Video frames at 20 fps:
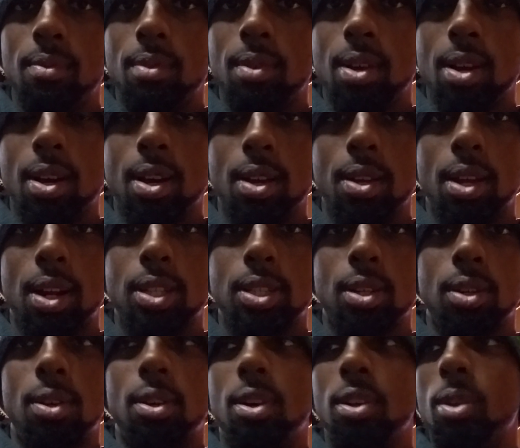You gotta
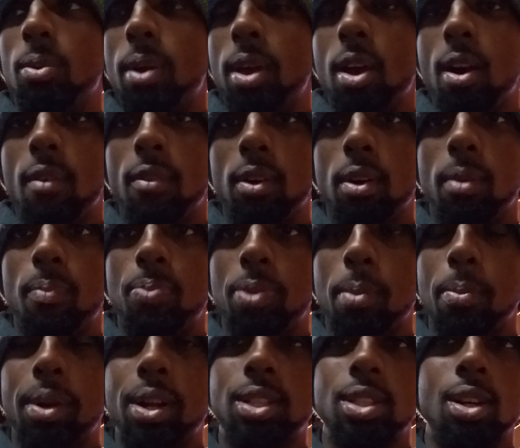start all the way over.
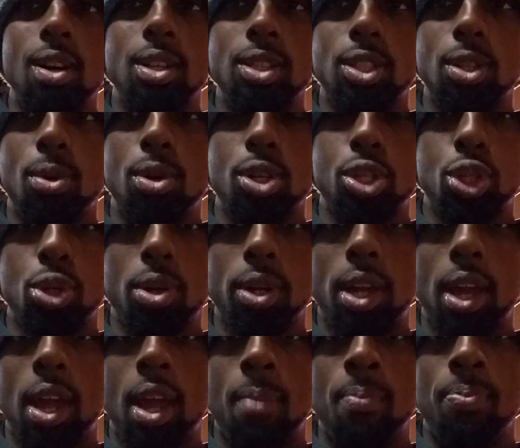But it's also a short
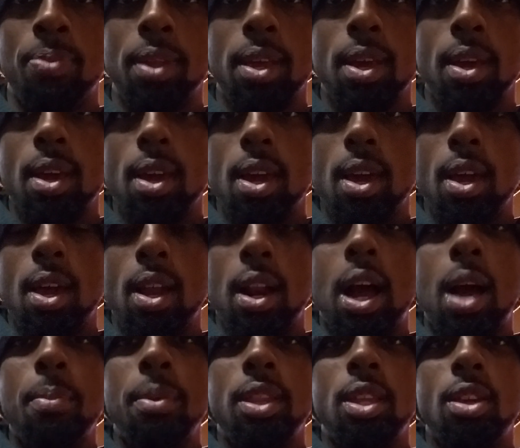game, and
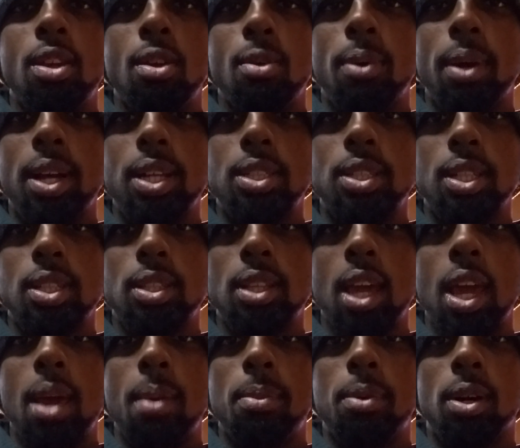I'm in the US. This
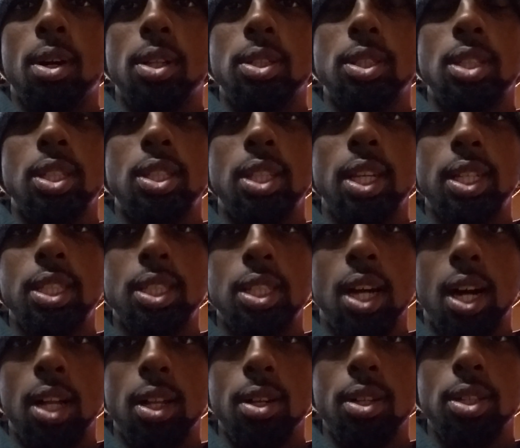game costs
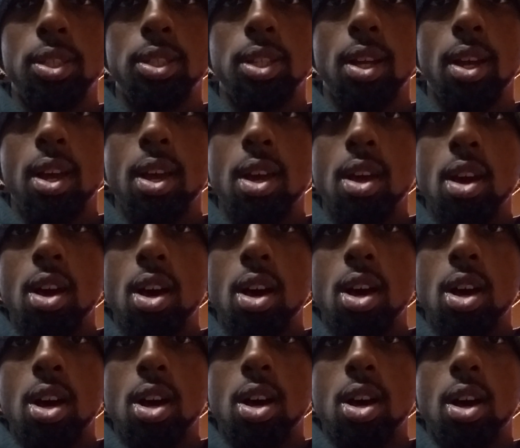$6,
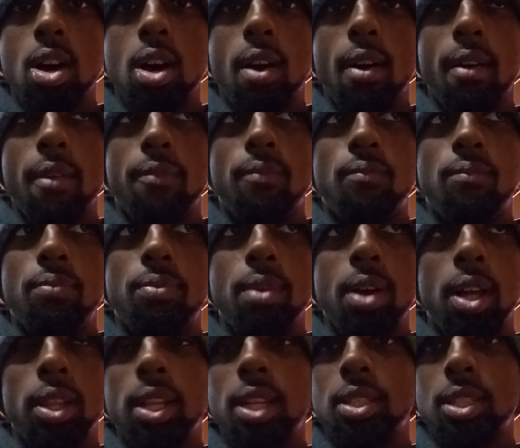
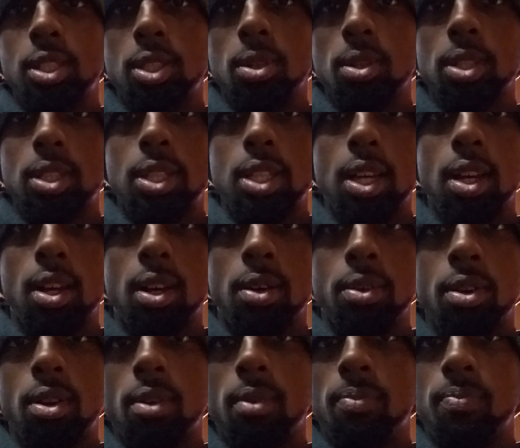unless it's on sale and
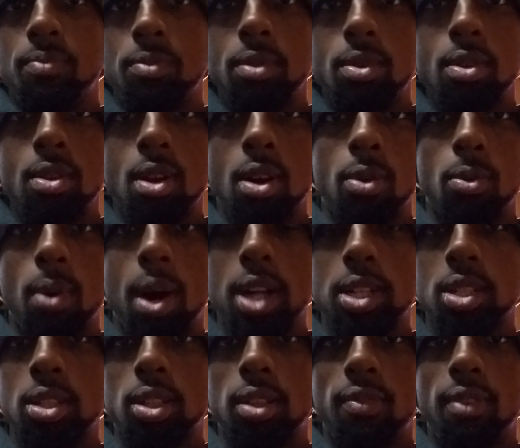you're
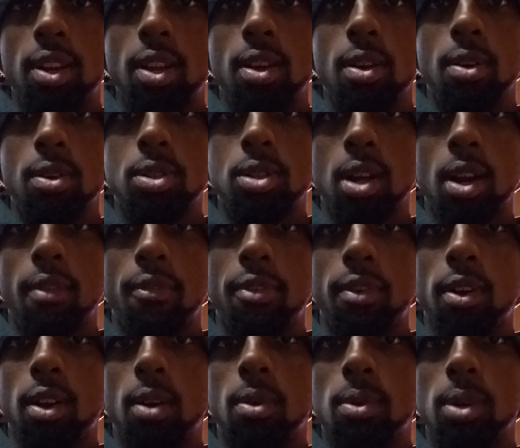watching this video trying to
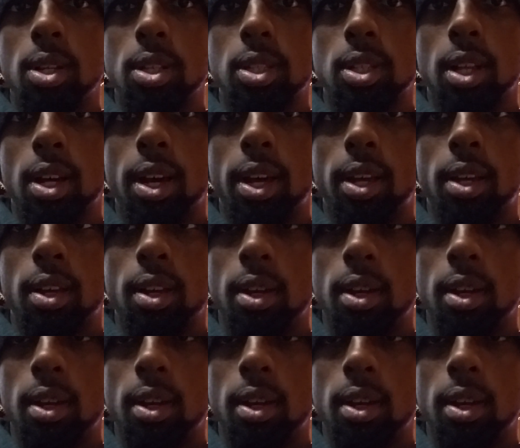figure out what it's like.